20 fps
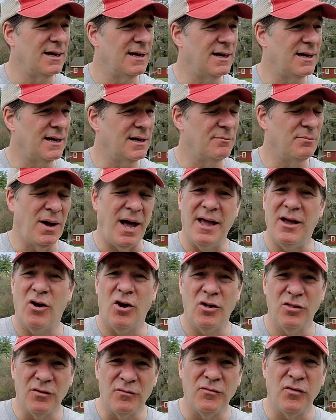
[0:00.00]
by
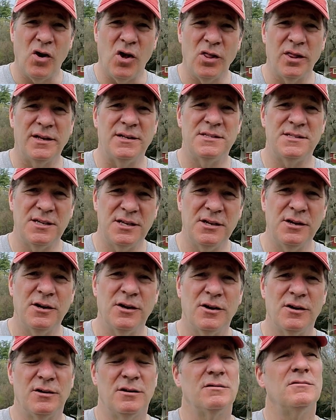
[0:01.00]
all the
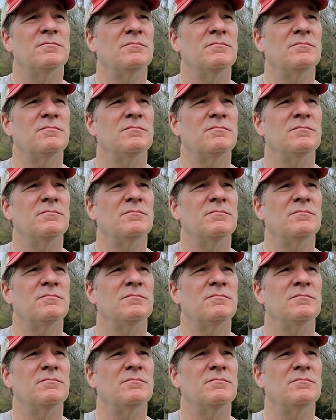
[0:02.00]
volunteer